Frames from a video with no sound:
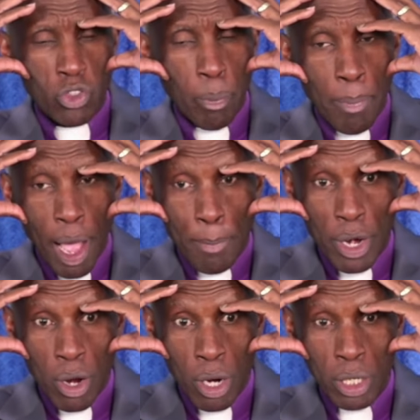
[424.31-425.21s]
was
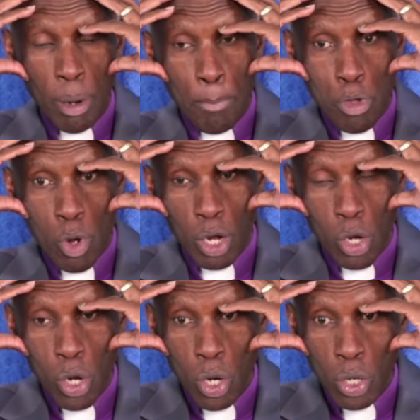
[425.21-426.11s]
Babylon,
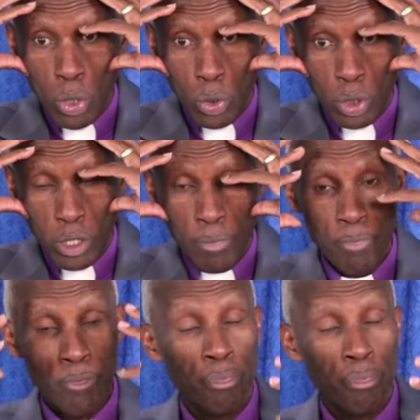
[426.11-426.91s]
pure gold,